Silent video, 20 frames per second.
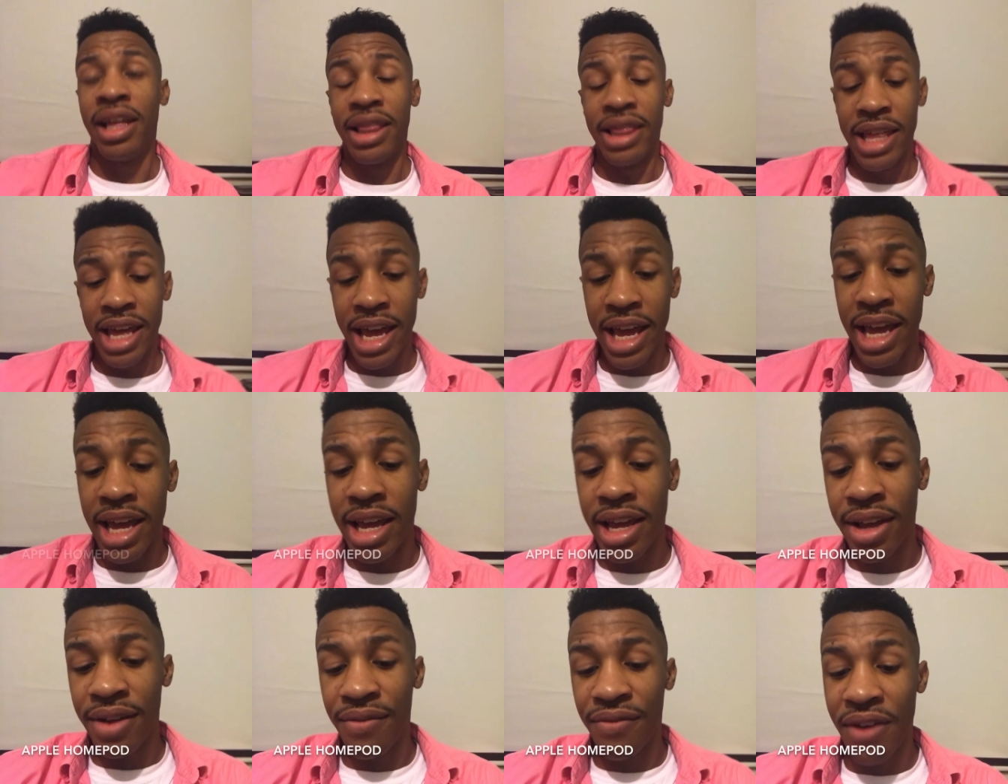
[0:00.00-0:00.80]

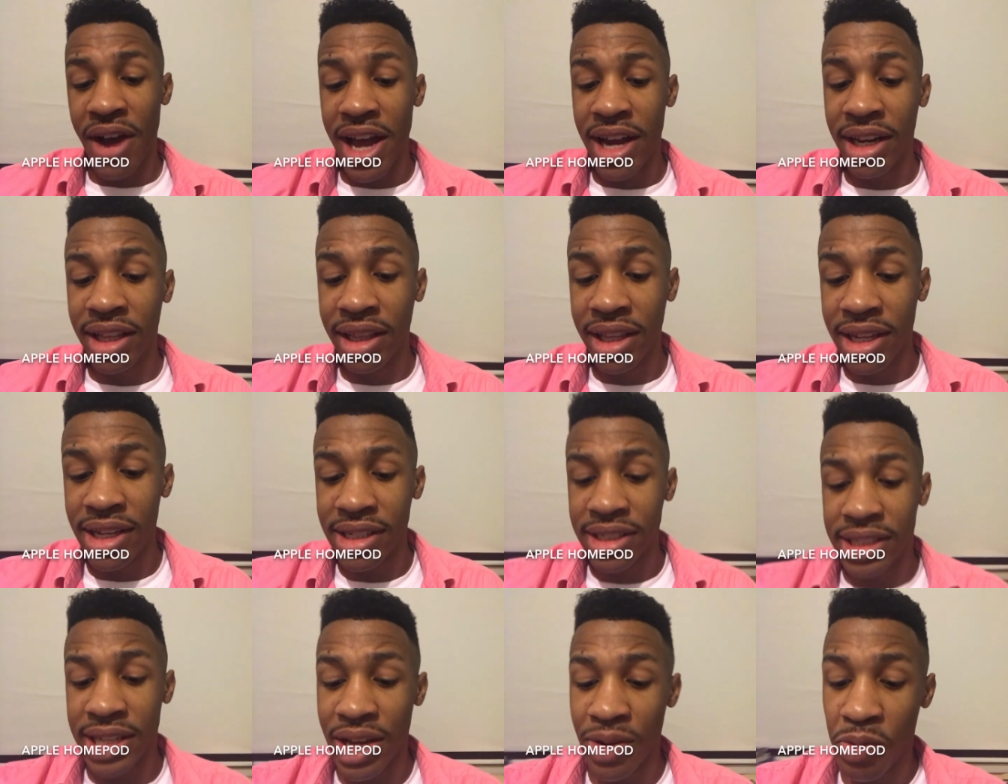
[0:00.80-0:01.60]
They
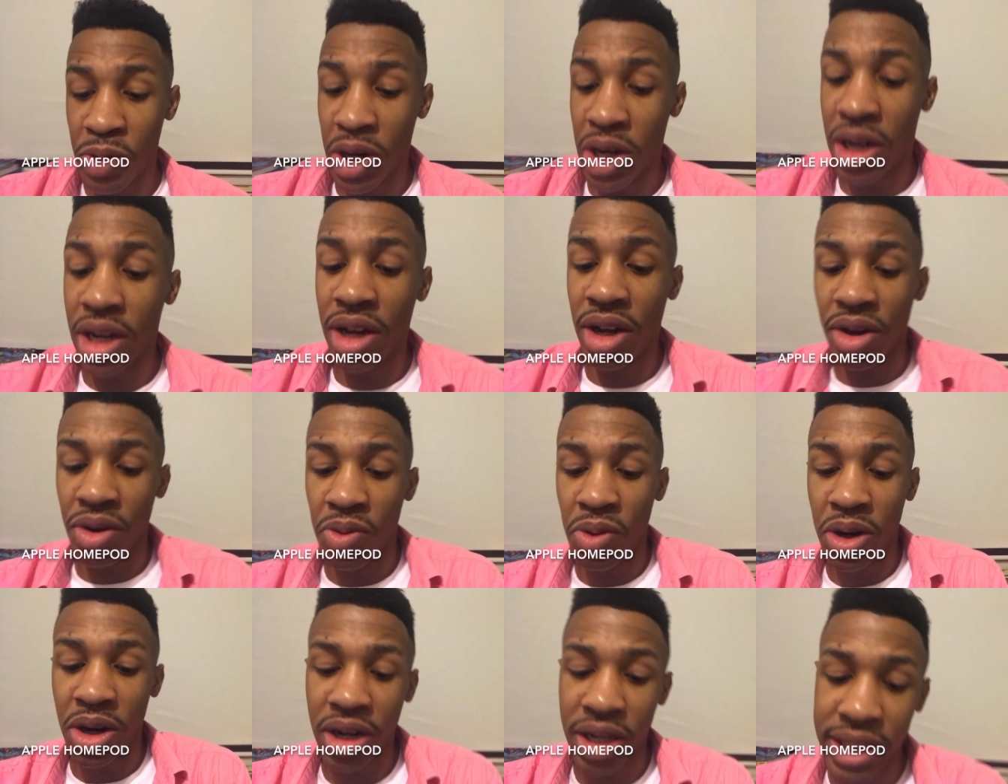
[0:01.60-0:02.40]
finally said we're
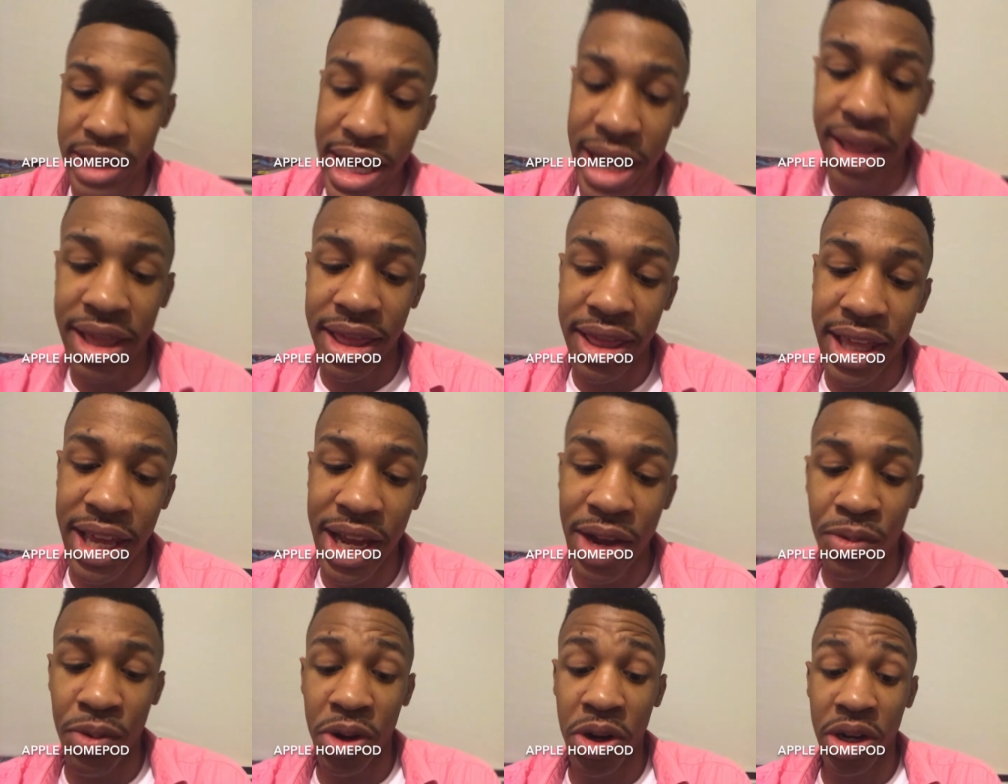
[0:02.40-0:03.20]
gonna take the thing,